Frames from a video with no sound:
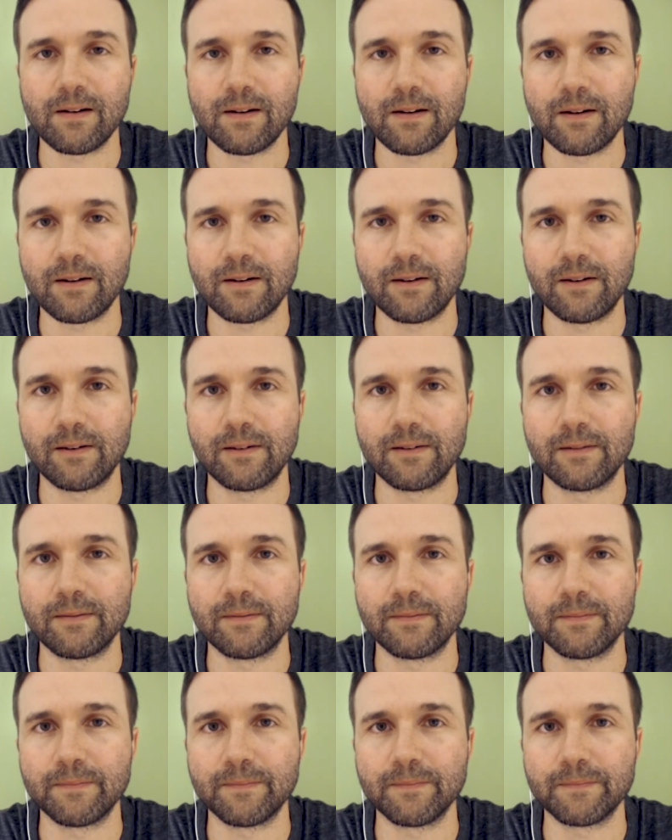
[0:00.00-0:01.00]

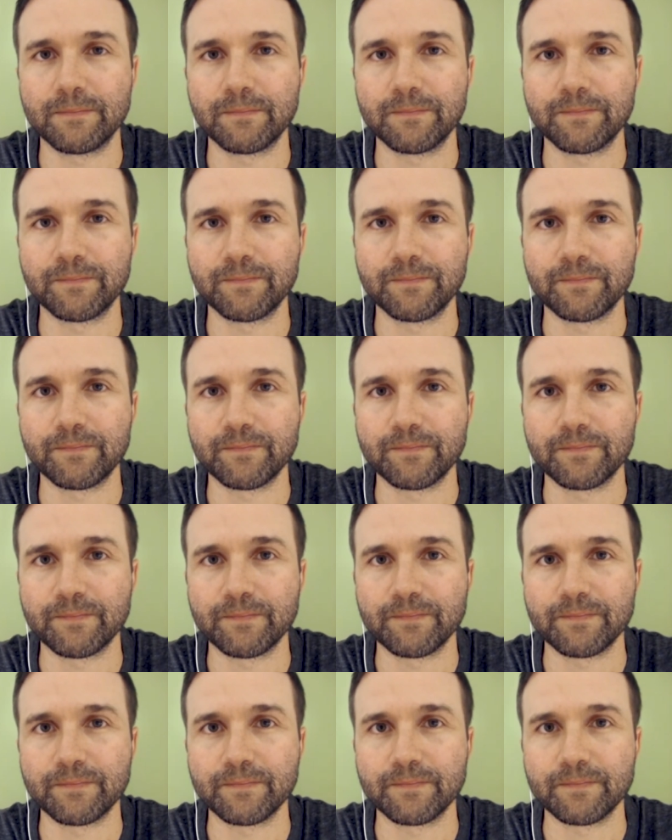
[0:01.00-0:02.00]

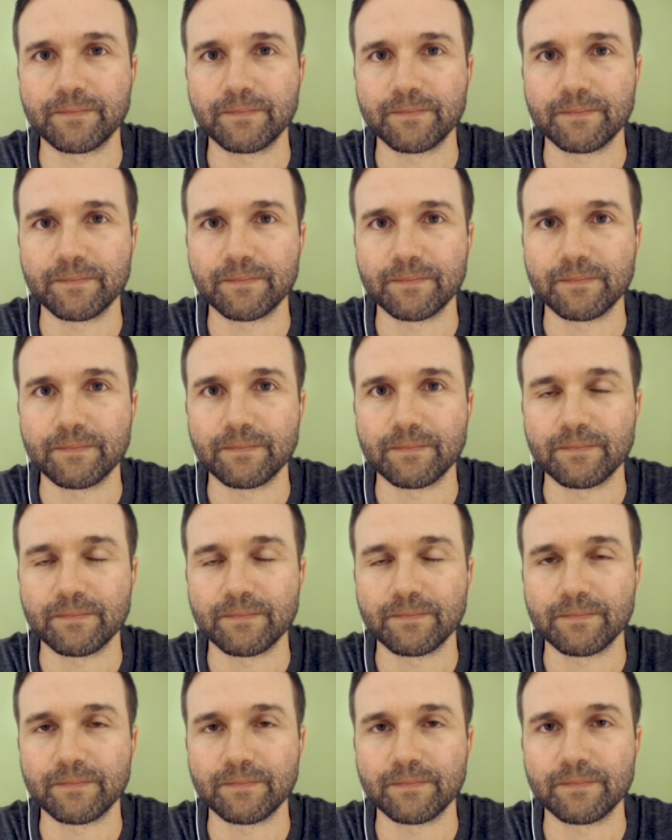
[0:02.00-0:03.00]

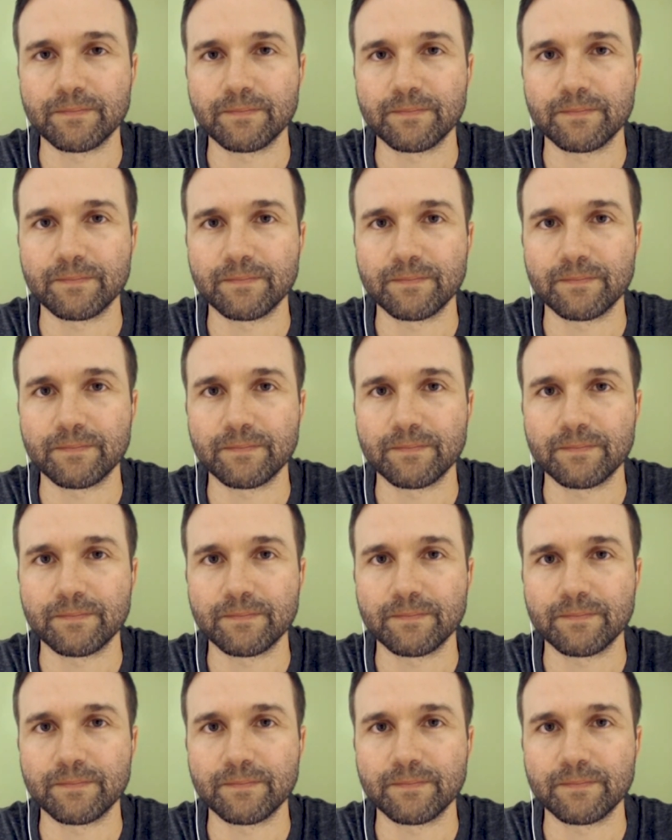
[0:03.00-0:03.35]
(silent)